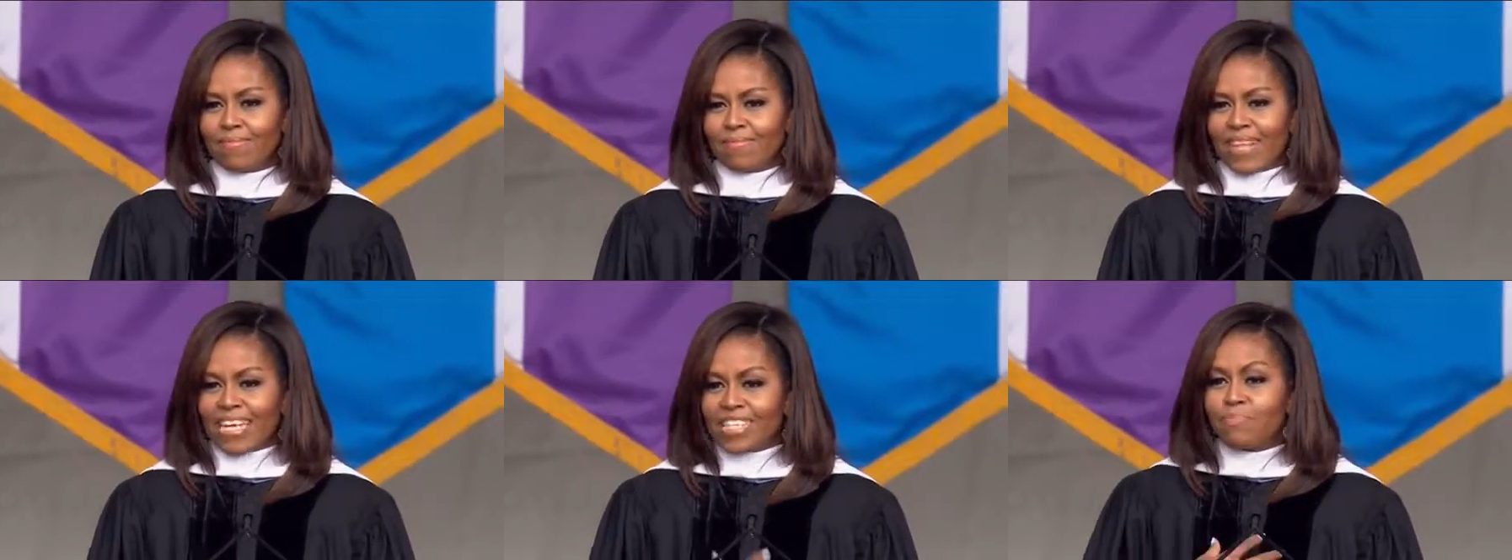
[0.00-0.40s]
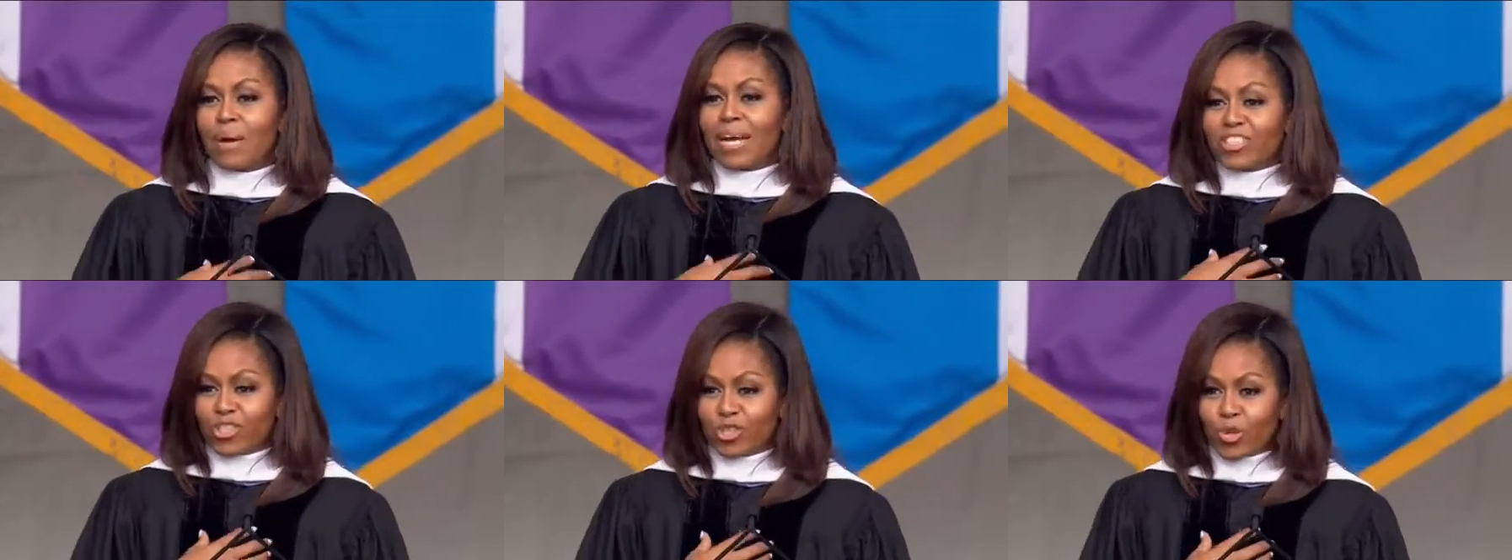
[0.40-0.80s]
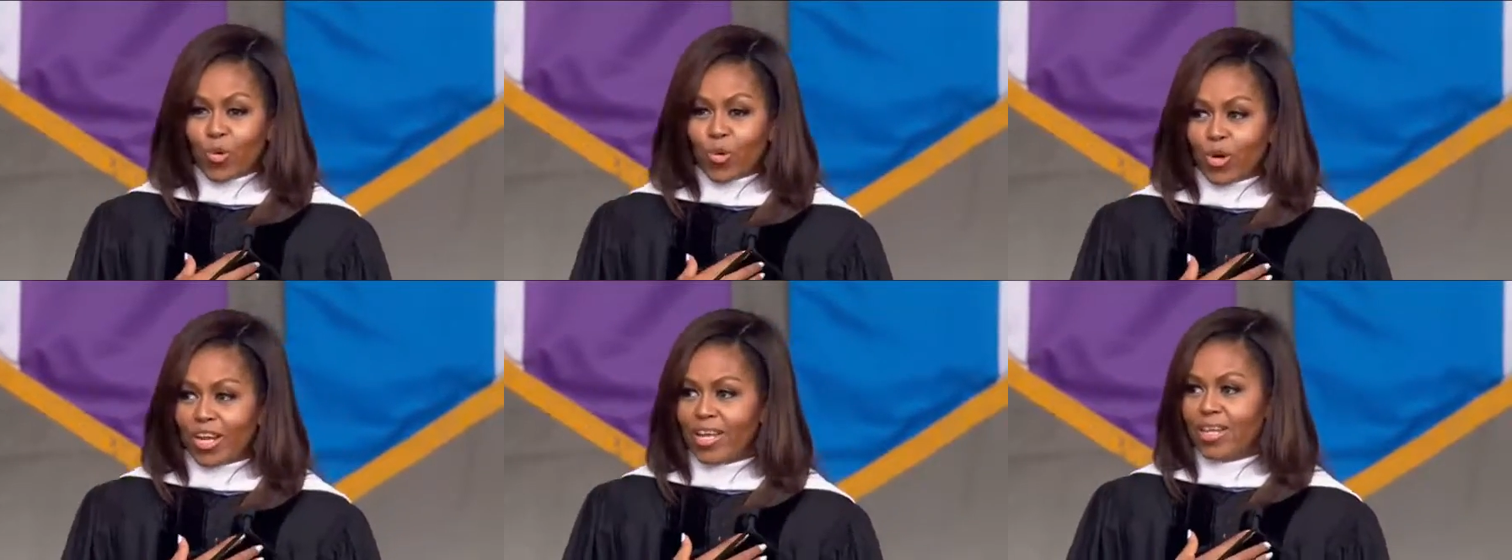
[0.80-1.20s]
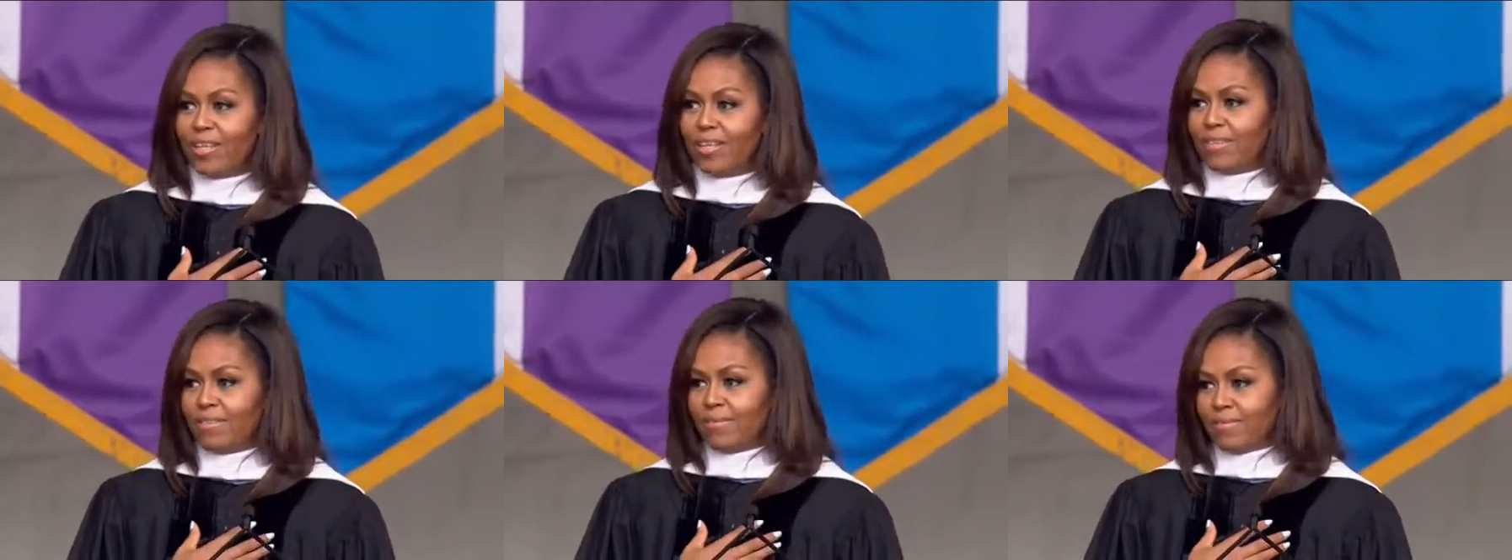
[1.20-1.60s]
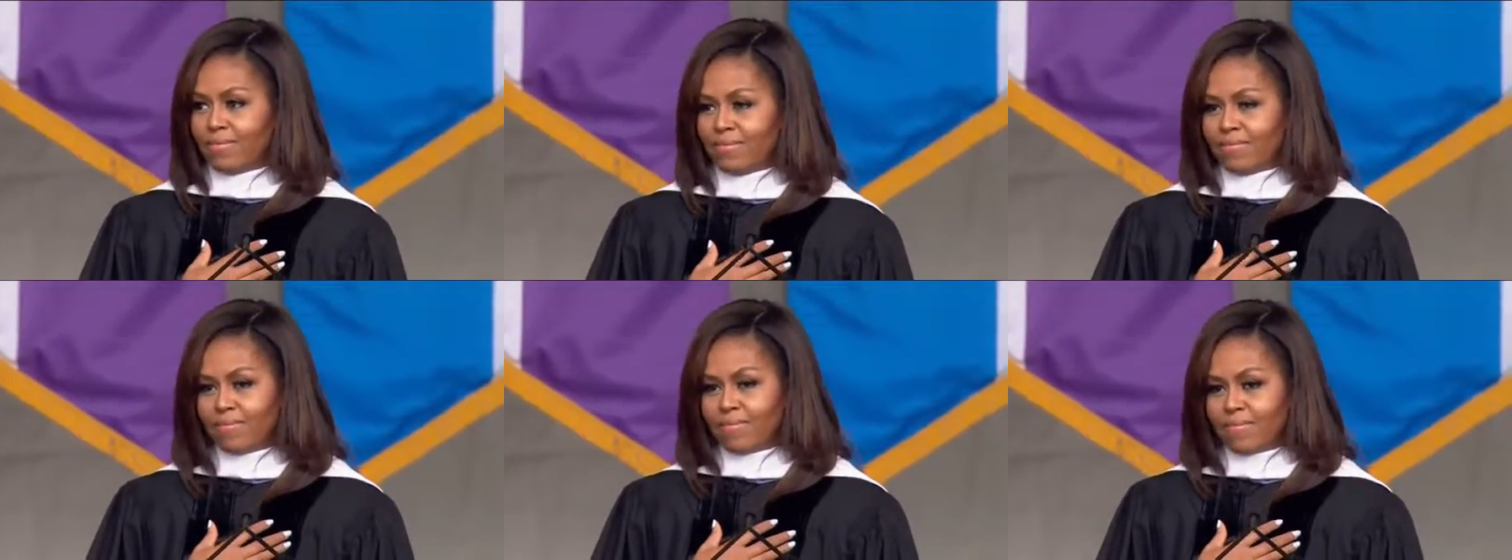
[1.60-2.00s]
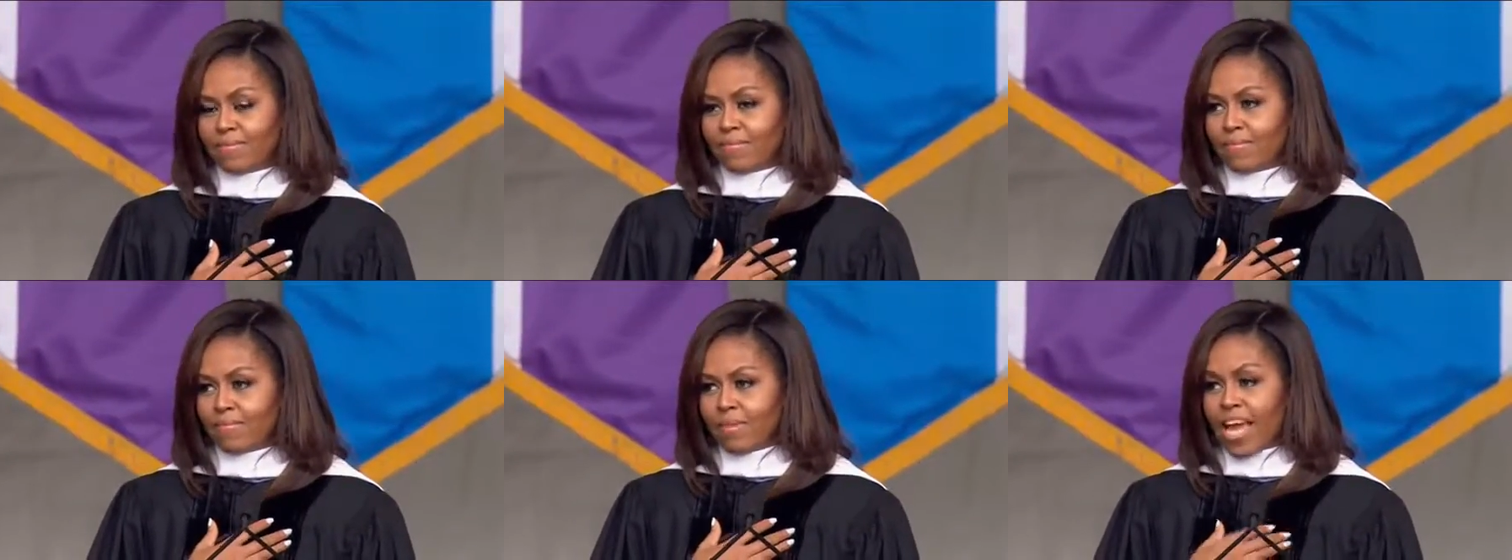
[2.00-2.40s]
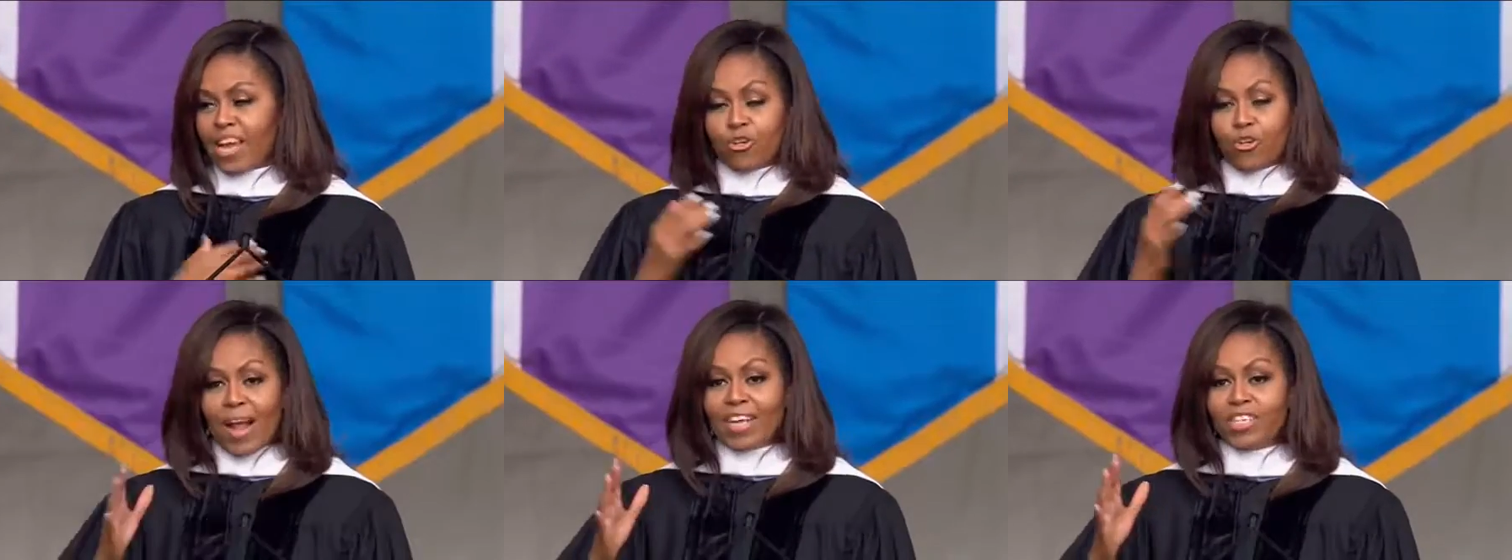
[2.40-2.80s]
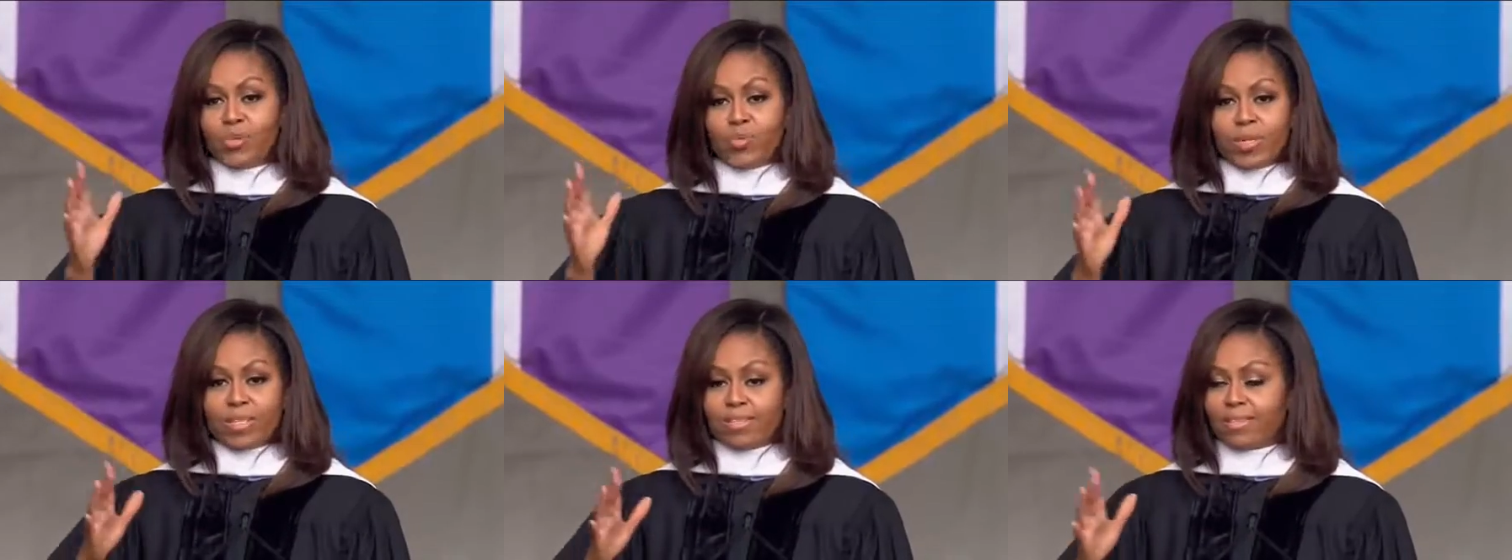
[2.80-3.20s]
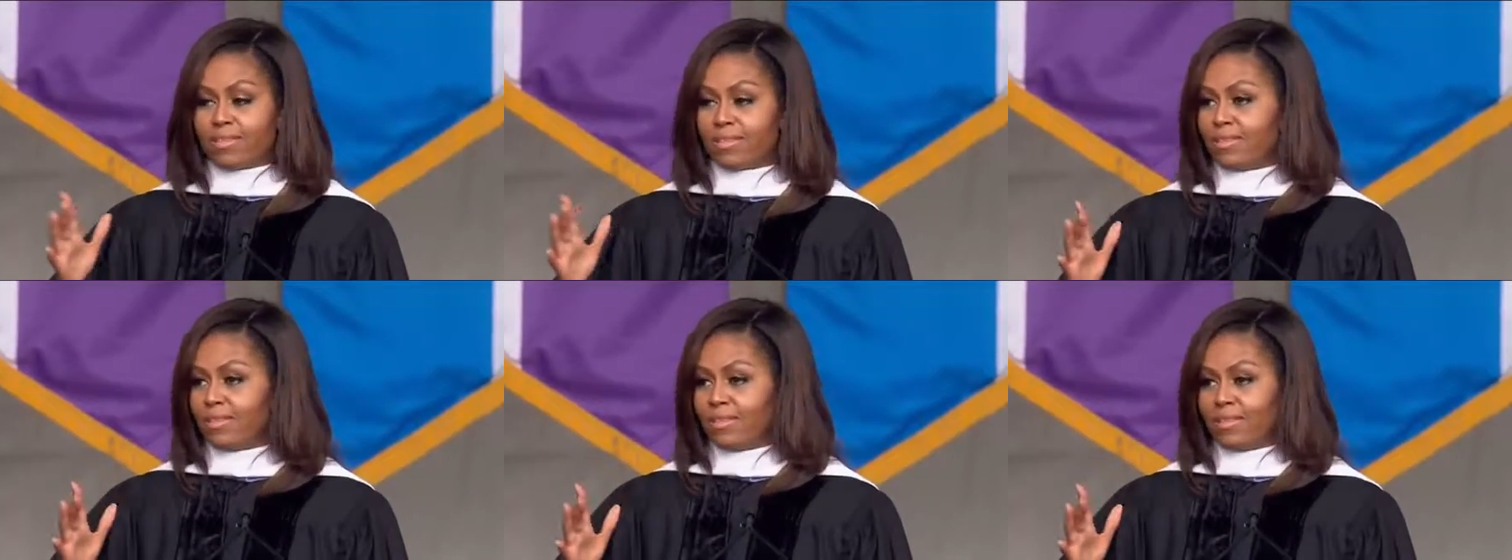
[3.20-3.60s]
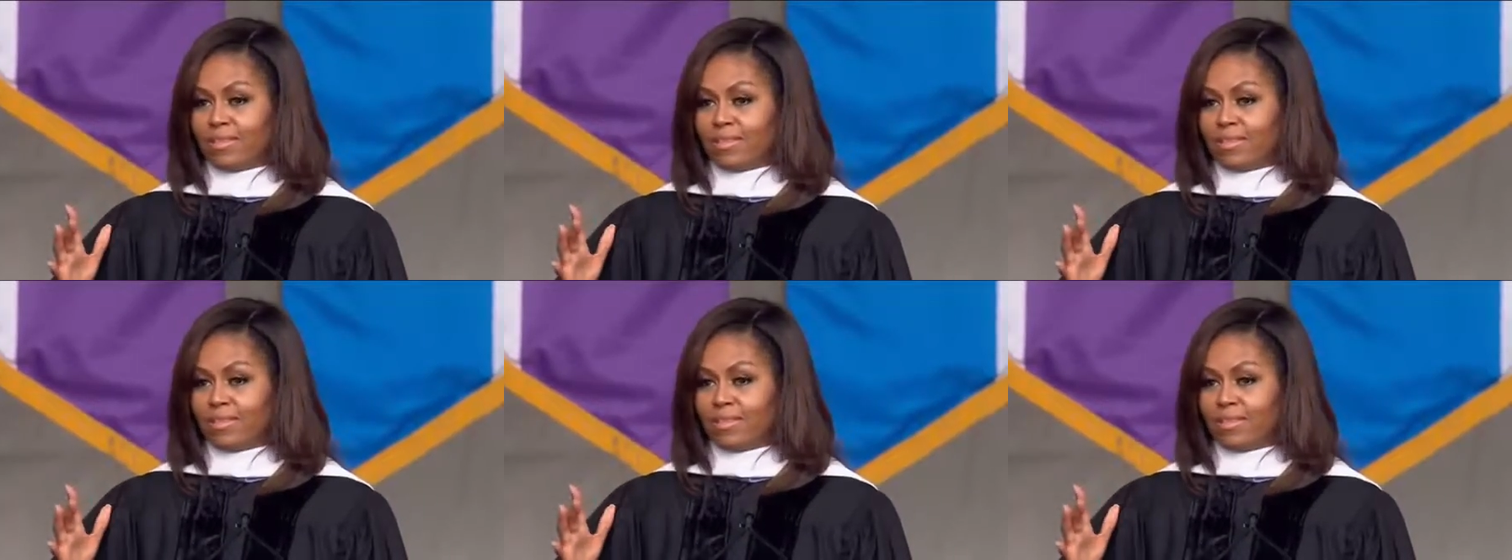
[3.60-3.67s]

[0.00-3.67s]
That's my story. And graduates,